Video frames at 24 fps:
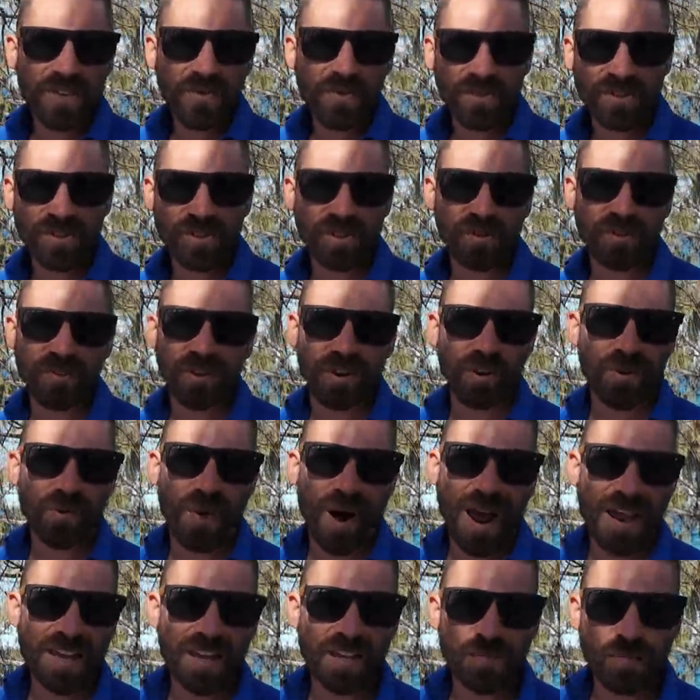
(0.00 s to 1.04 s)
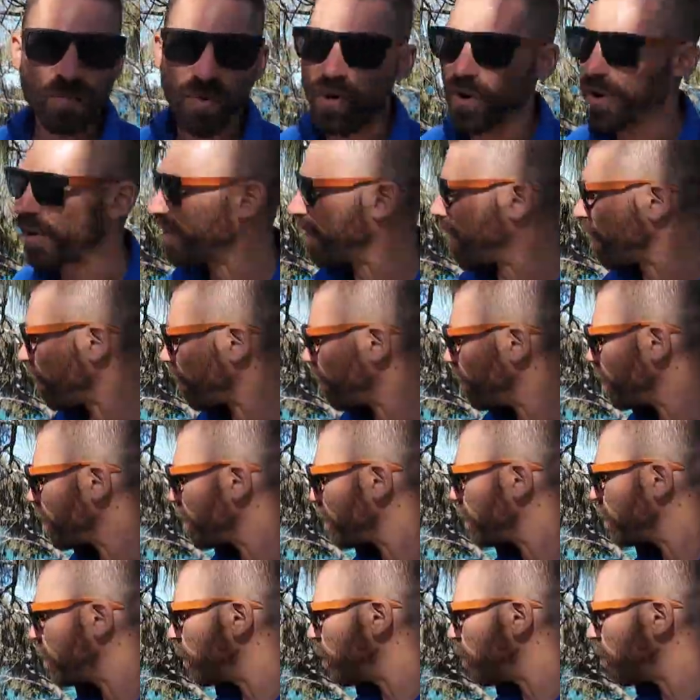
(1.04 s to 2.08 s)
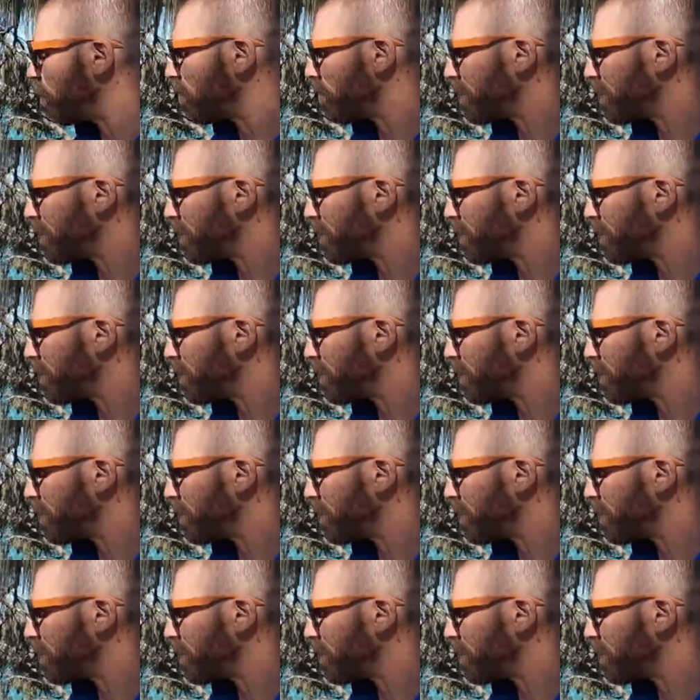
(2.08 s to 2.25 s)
with sort of a grey water, not a crystal blue.